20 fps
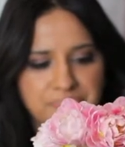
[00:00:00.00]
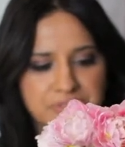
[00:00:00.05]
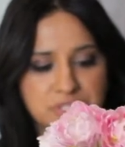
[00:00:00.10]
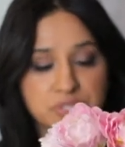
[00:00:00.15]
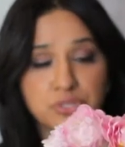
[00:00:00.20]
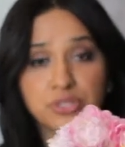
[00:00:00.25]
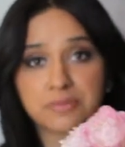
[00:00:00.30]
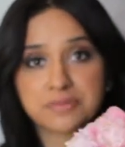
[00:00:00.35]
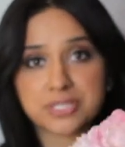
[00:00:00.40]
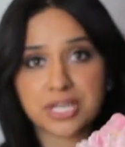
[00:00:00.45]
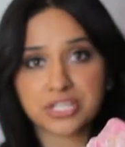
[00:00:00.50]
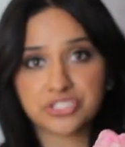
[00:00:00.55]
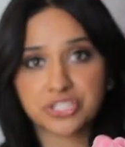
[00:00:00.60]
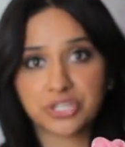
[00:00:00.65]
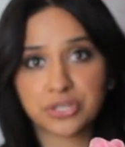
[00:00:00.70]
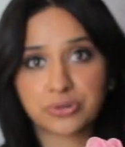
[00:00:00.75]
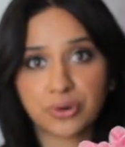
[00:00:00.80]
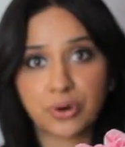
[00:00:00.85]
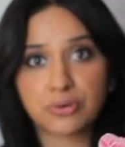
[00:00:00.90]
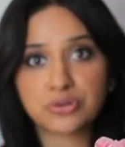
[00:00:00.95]
Tulips
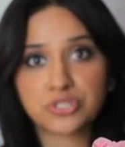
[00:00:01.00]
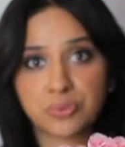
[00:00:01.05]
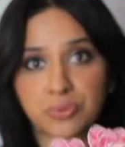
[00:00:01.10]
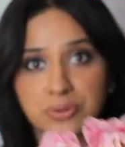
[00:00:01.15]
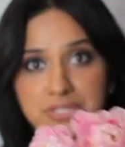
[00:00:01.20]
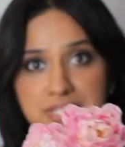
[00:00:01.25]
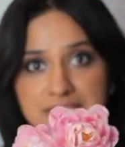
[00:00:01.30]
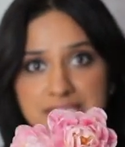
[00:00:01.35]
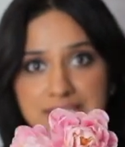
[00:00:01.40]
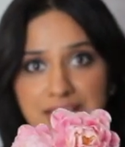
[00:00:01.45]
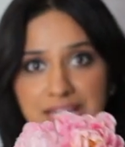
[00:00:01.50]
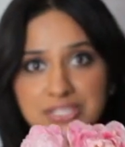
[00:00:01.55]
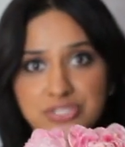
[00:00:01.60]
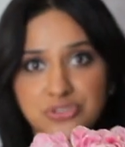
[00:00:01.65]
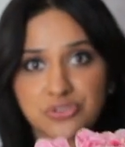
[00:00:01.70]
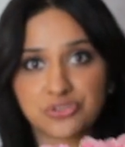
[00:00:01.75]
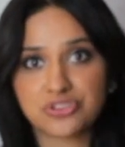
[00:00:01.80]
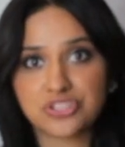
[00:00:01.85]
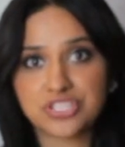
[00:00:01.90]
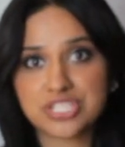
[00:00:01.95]
actually grow towards the sun,
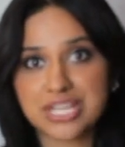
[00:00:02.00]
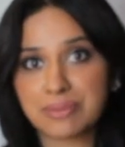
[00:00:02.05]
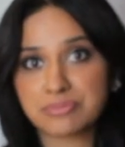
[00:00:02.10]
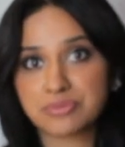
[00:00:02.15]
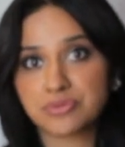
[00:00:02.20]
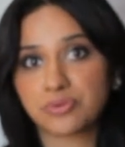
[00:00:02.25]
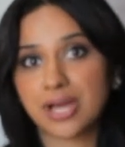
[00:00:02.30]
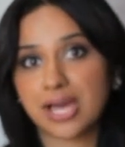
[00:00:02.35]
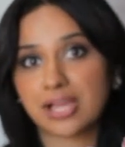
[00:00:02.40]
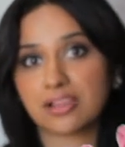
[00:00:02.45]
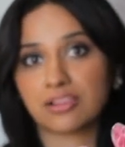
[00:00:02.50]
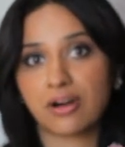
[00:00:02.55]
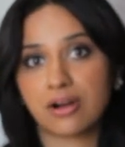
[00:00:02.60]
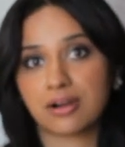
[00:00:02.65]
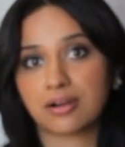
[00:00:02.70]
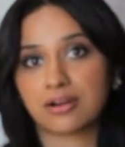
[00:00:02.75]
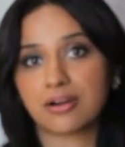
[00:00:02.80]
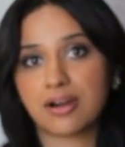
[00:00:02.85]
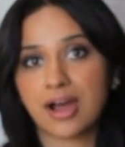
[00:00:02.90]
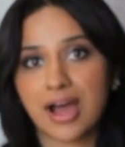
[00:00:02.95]
so their stems will get
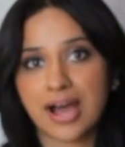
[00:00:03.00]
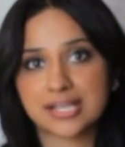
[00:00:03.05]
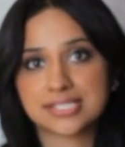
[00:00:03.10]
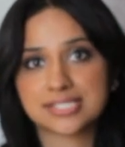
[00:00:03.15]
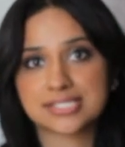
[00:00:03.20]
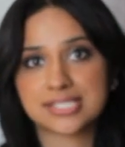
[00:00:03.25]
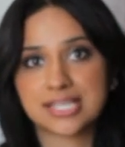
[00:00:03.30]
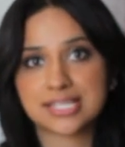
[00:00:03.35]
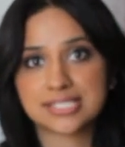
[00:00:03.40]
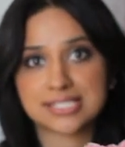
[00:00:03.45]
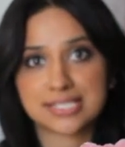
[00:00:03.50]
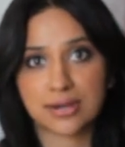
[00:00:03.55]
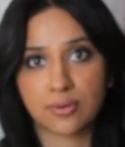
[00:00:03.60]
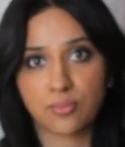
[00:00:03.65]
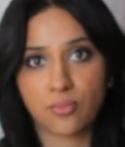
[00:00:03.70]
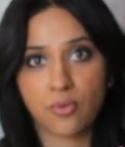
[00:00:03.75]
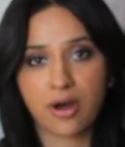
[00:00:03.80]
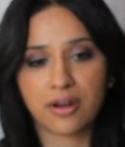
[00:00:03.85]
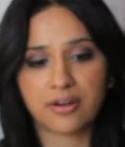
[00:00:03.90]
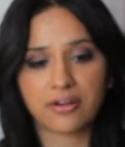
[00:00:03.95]
longer as they sit
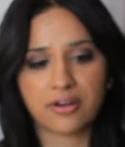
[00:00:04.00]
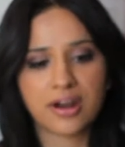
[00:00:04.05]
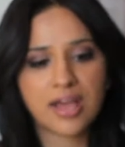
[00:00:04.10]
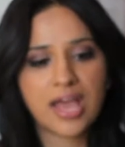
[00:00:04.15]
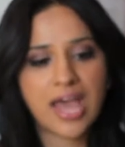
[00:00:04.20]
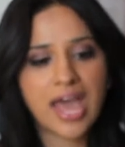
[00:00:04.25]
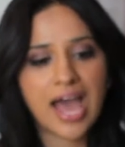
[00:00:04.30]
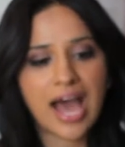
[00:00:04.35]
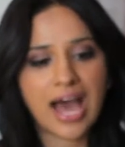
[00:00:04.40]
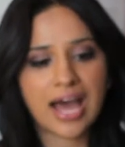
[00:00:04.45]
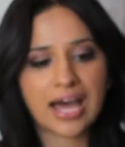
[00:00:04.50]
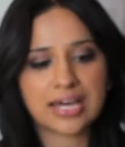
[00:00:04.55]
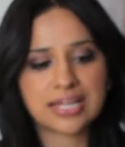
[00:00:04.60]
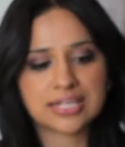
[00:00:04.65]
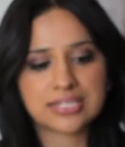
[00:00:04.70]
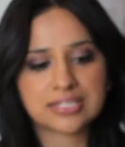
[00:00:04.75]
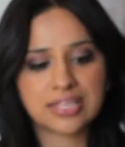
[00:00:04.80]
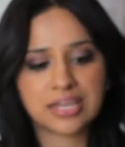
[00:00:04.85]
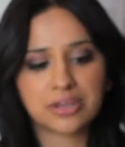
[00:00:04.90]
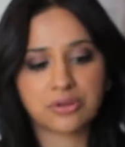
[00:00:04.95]
in water,
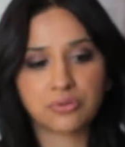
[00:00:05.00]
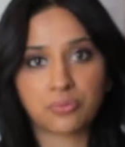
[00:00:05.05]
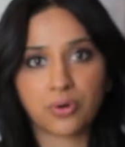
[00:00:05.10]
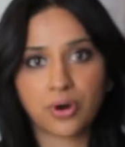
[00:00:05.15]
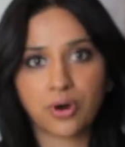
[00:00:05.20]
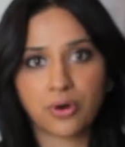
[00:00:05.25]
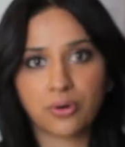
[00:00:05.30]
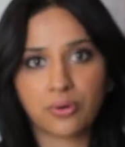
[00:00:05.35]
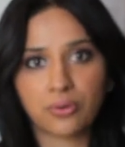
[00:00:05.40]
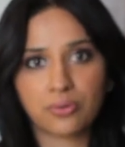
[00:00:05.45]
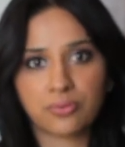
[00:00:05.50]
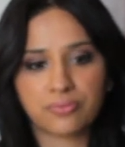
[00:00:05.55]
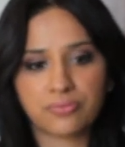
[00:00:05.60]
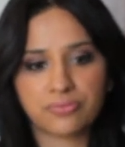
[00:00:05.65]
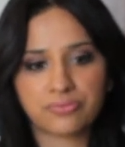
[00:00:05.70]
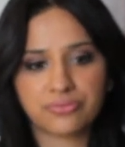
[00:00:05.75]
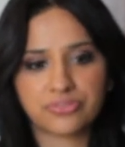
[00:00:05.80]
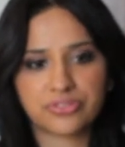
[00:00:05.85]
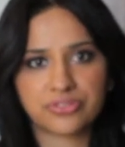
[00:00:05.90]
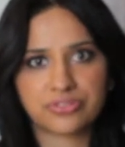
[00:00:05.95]
and they grow
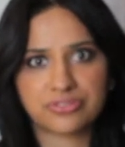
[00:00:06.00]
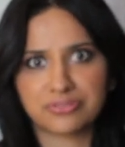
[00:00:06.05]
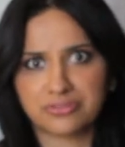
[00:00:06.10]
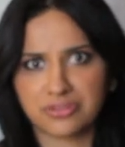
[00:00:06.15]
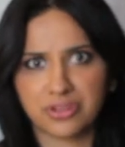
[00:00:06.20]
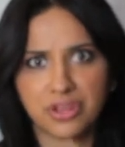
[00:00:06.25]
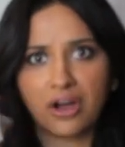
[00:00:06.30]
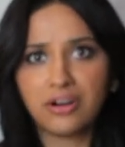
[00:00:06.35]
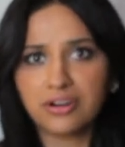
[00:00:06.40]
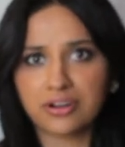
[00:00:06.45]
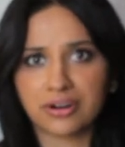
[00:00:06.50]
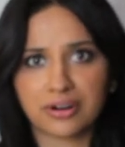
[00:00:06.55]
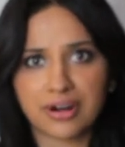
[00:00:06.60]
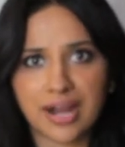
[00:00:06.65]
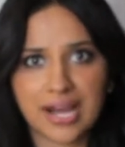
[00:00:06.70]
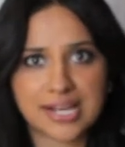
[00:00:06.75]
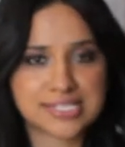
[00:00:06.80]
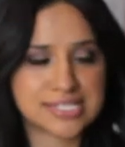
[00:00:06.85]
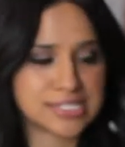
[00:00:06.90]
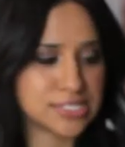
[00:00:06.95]
longer
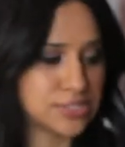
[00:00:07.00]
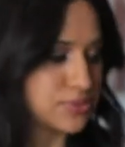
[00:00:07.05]
as